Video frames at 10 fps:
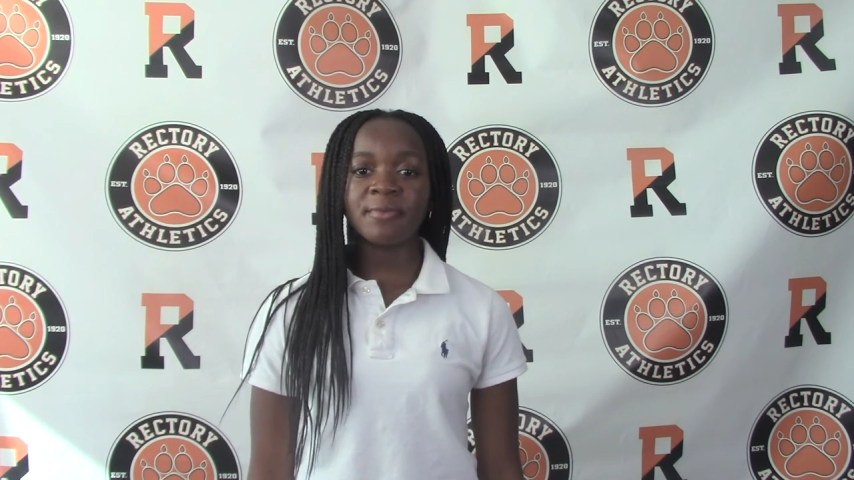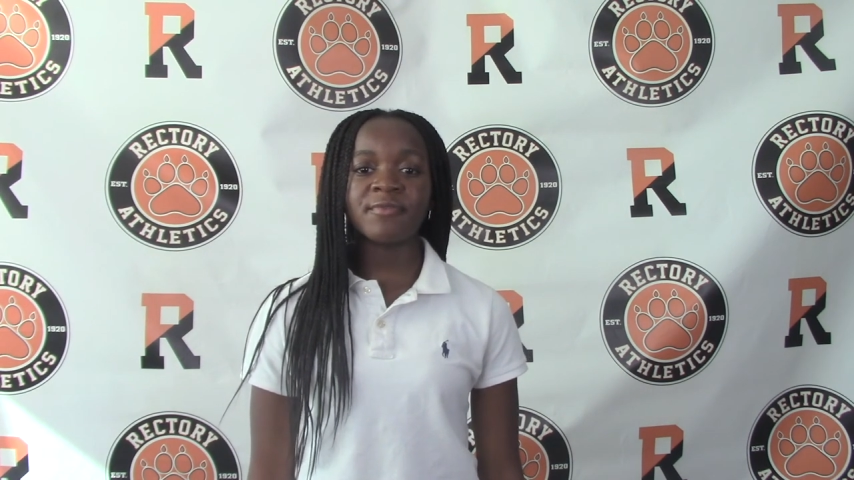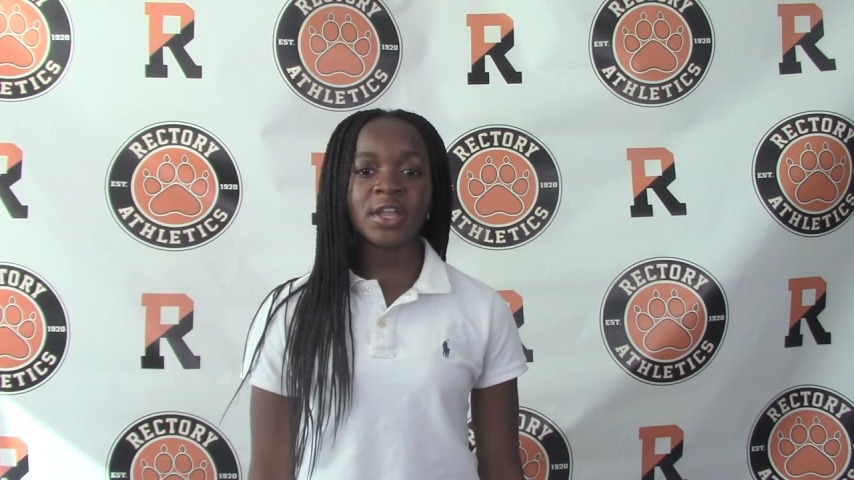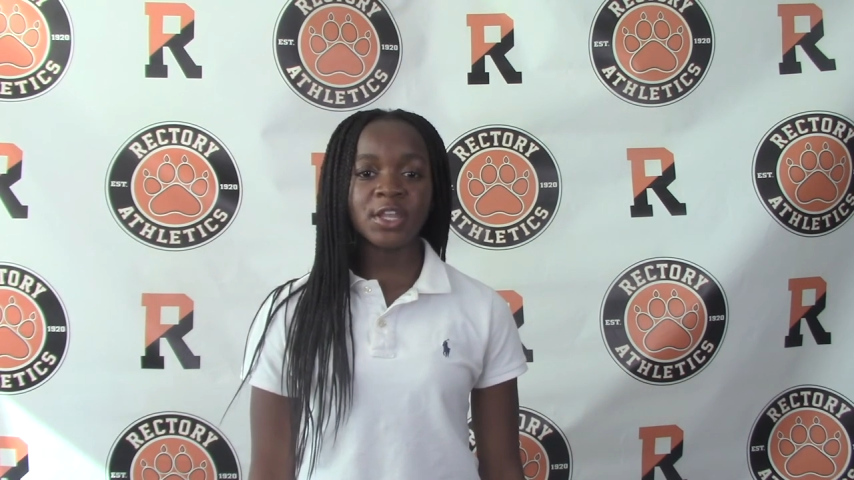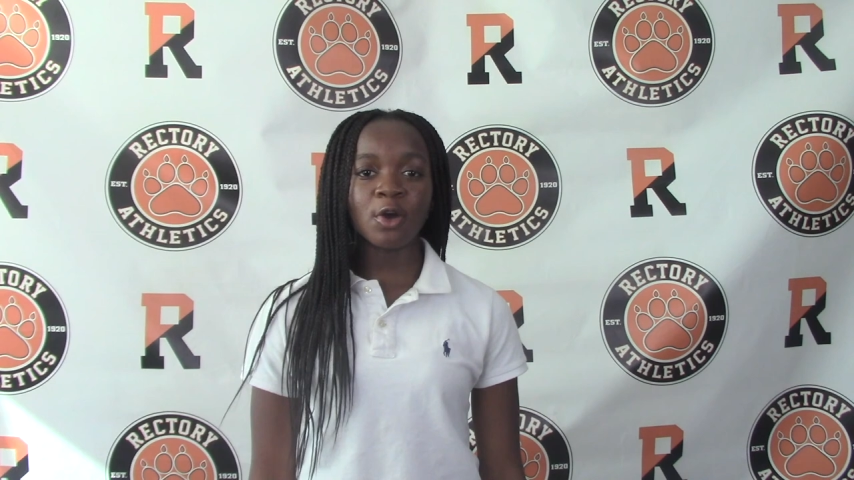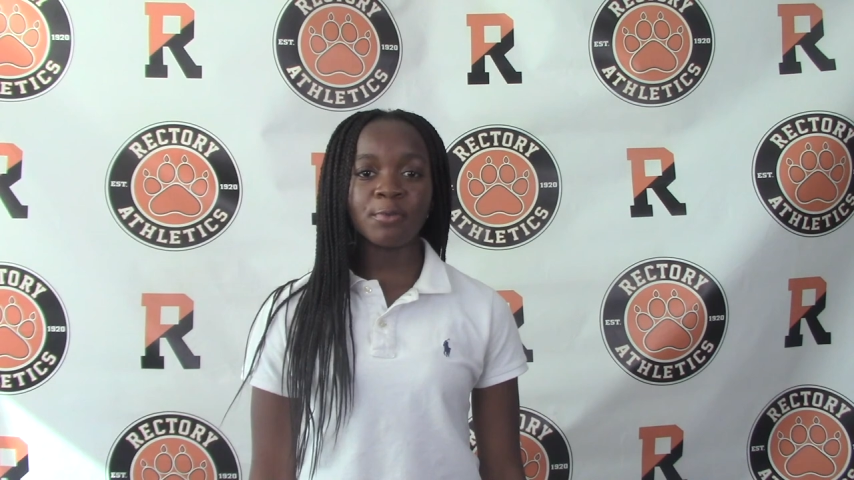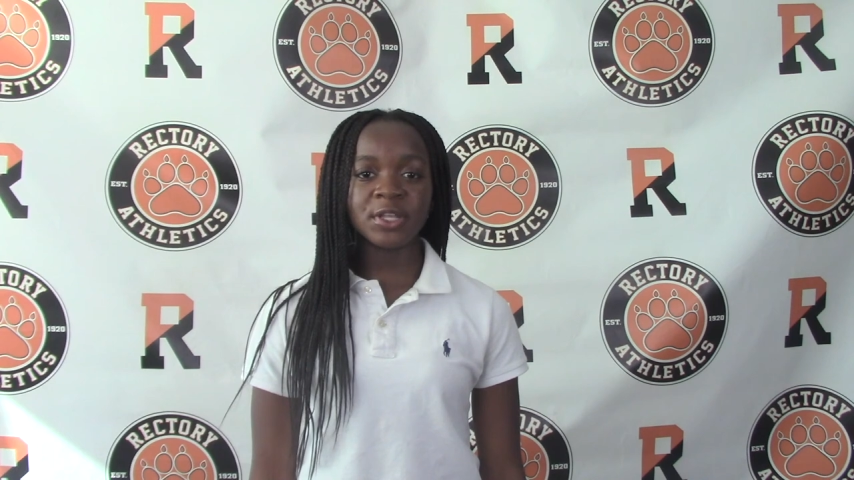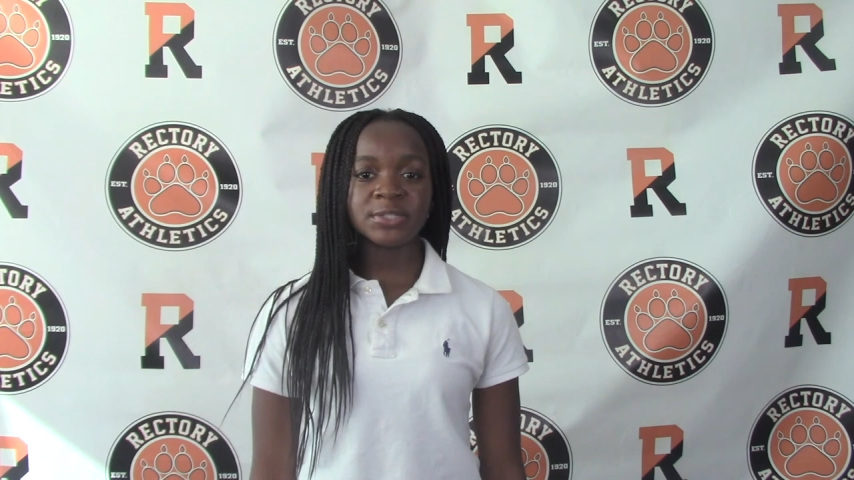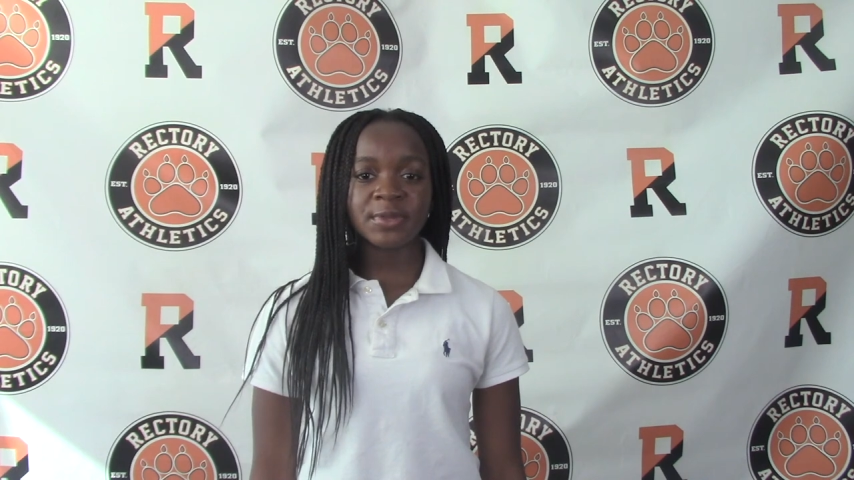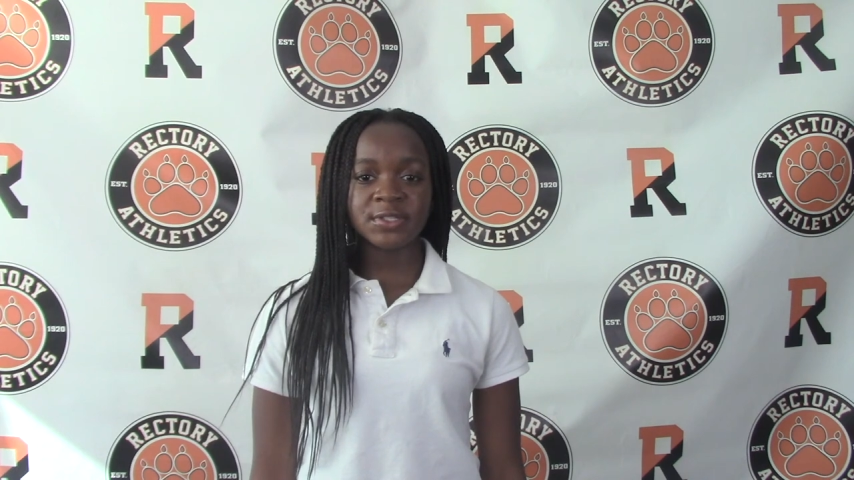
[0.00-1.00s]
in finding
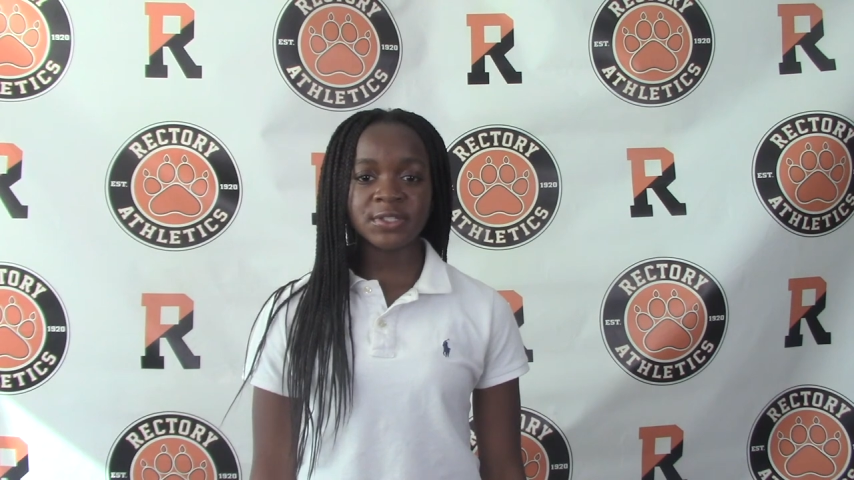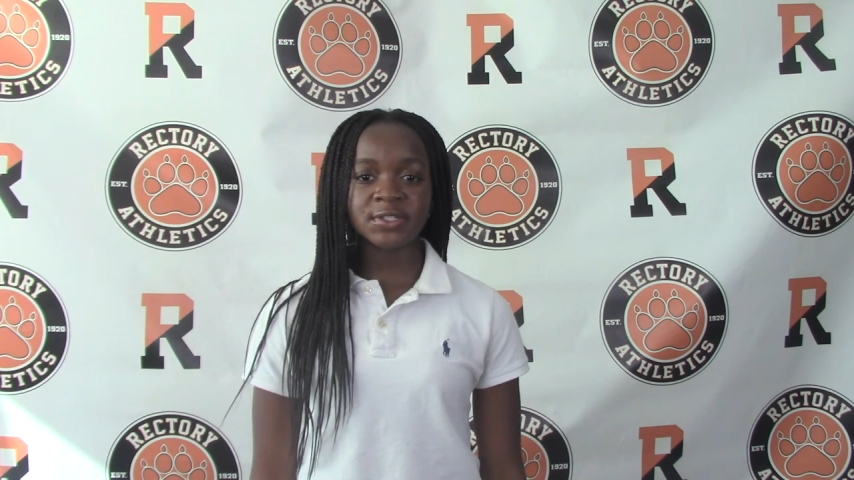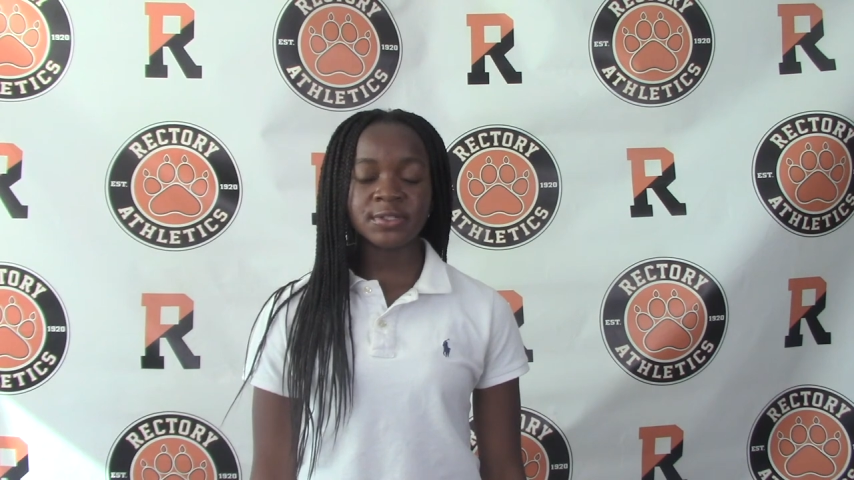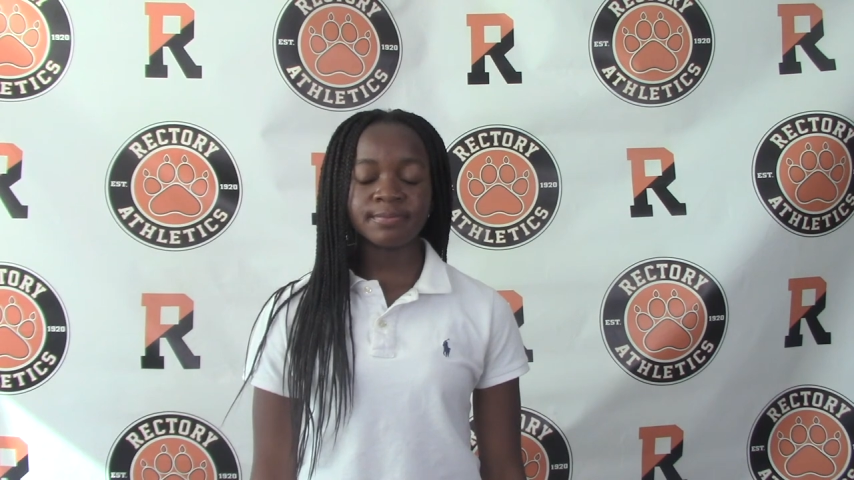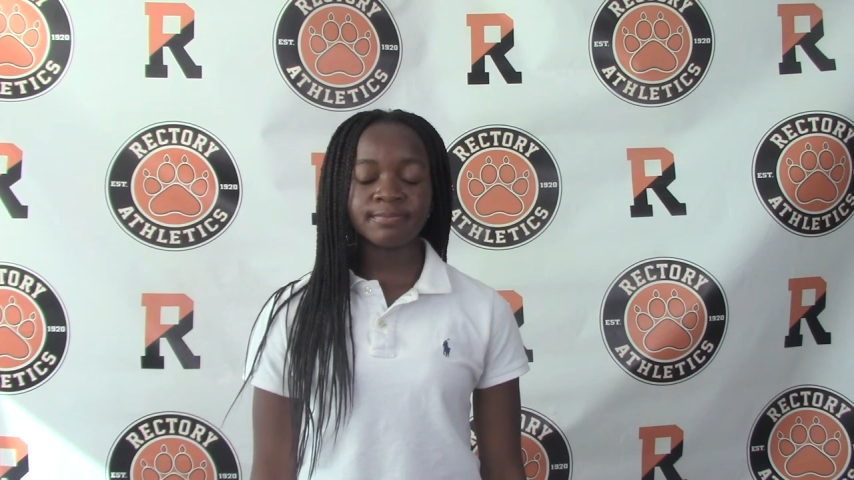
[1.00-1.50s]
opening spaces.